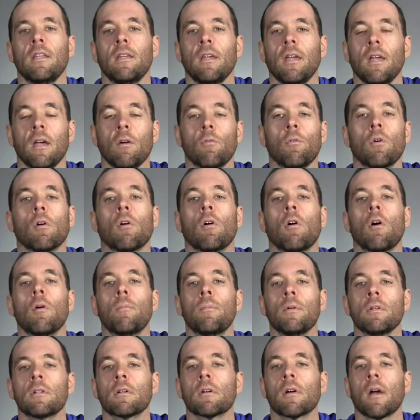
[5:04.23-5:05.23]
it will
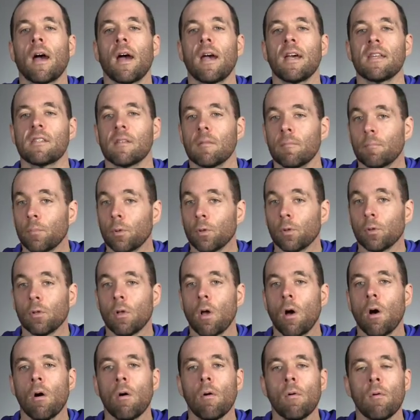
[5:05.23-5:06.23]
open your eyes and
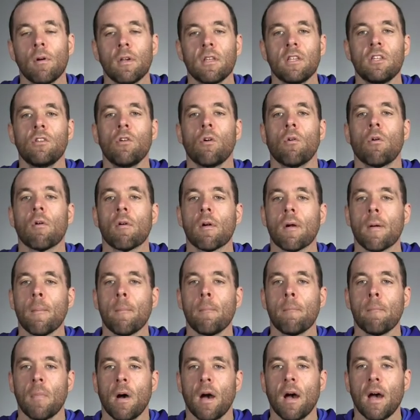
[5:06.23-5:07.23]
blow your
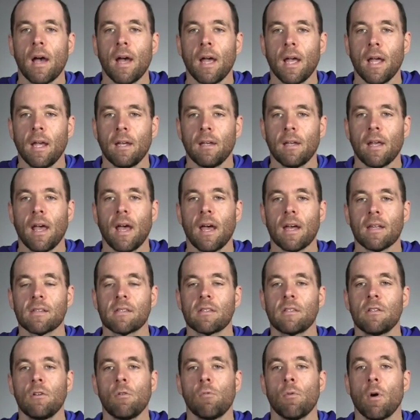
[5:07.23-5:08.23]
mind as
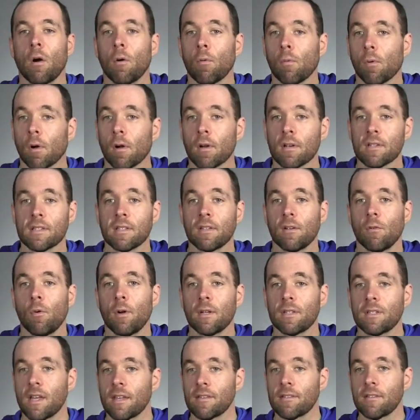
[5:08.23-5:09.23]
to what works and
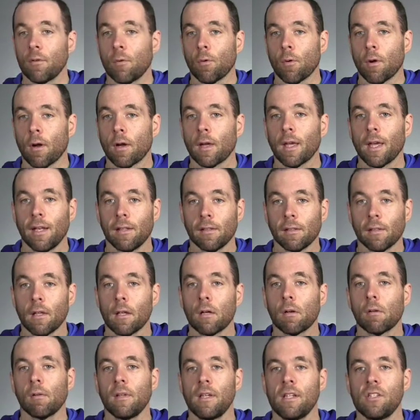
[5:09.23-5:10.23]
what doesn't work, and
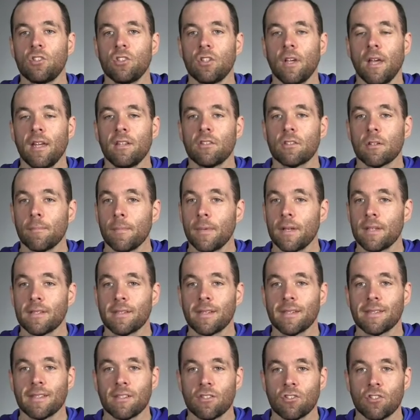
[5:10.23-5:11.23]
literally change your
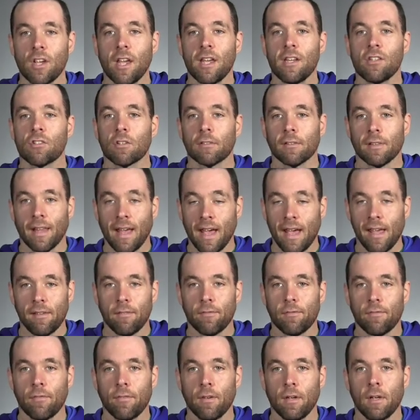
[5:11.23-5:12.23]
business and change your
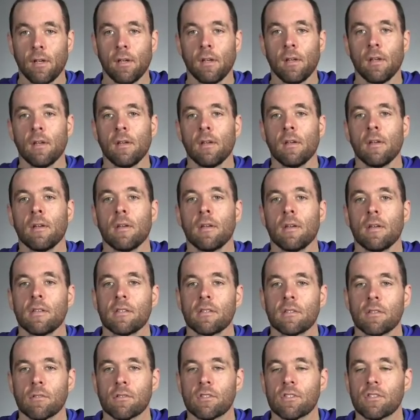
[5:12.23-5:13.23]
life.
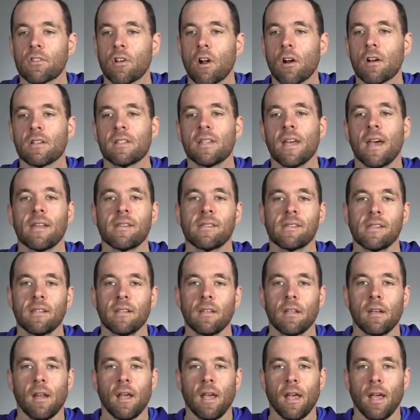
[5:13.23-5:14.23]
So start testing
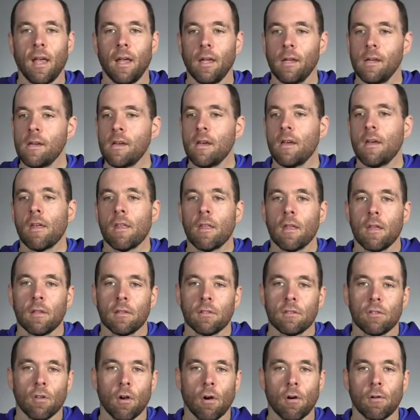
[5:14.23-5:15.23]
today.
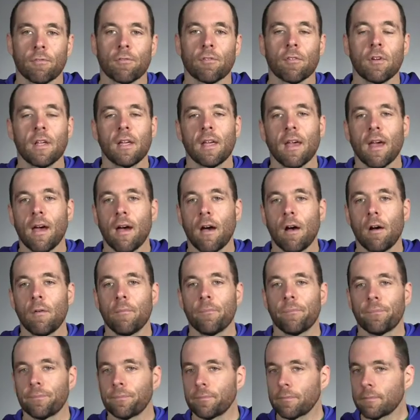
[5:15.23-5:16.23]
Don't freak
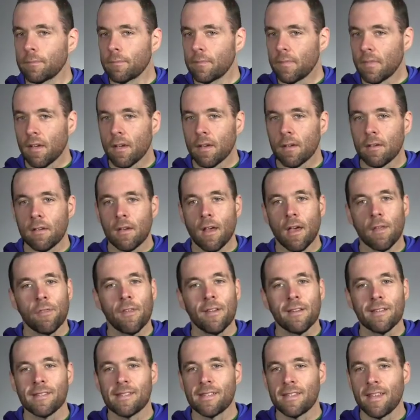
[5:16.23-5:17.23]
out.
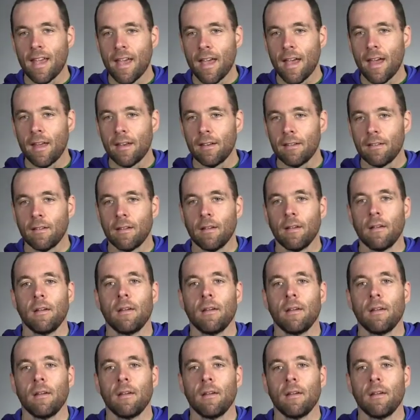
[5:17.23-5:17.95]
Nothing's dead.